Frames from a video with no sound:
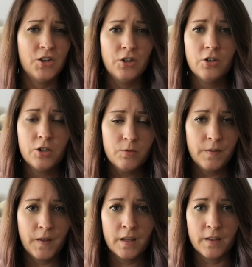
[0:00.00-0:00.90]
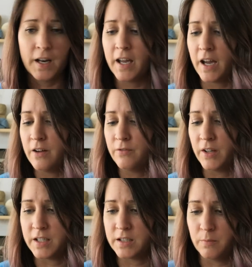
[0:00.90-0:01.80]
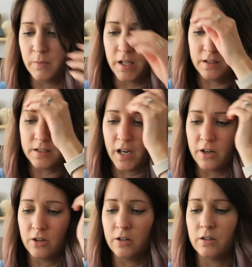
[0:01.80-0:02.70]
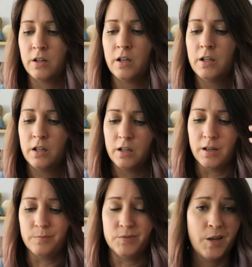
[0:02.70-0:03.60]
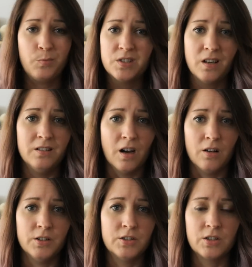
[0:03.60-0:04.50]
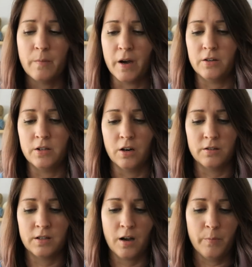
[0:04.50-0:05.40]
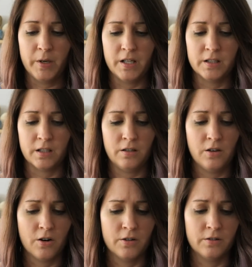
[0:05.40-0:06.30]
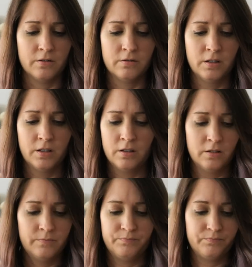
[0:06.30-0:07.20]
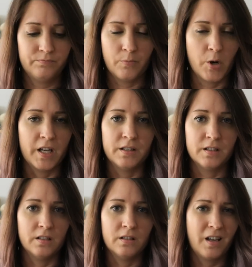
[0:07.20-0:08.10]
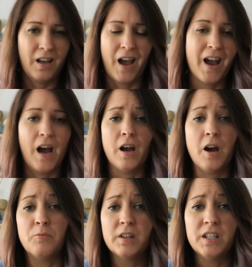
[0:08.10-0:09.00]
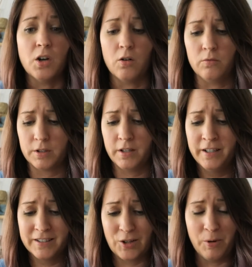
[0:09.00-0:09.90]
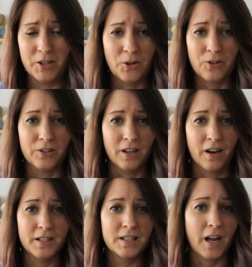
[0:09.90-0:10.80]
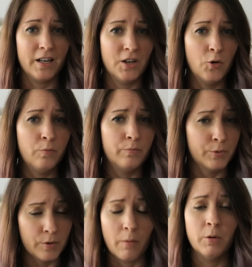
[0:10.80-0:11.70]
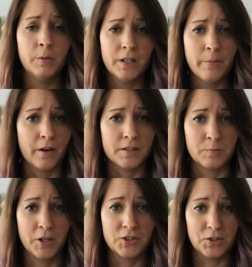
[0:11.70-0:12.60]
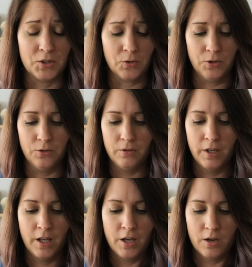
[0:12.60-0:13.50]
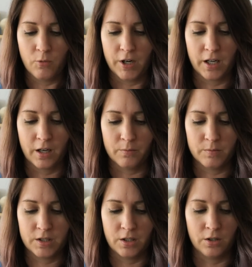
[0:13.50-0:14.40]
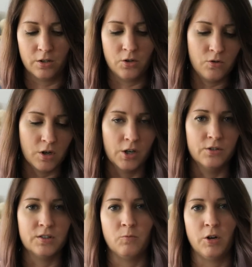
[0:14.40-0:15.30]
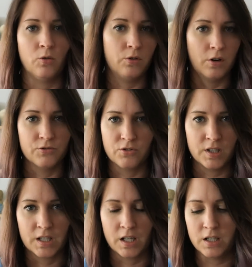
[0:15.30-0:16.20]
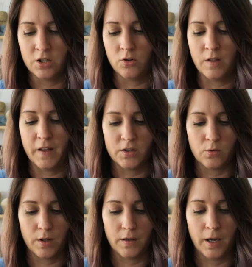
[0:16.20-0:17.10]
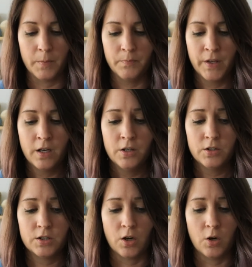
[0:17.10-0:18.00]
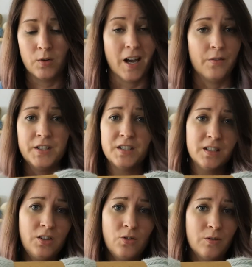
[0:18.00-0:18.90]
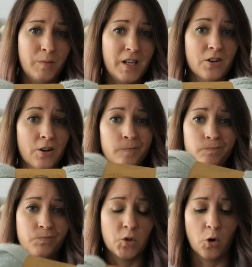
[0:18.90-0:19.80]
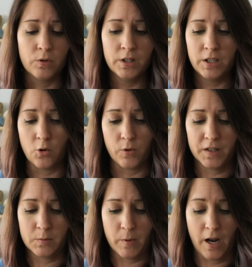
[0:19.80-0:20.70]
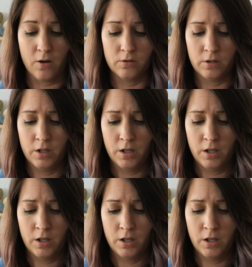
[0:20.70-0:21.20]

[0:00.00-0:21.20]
You know, you would think that I have like some insider tips and knowledge about yarn companies and yarn brands, and I really don't, to be totally honest. I know probably about as much as you do when it comes to new yarns and when old yarns are discontinued and that sort of thing. So yeah, this is a new to me yarn. Don't really know when it's been out.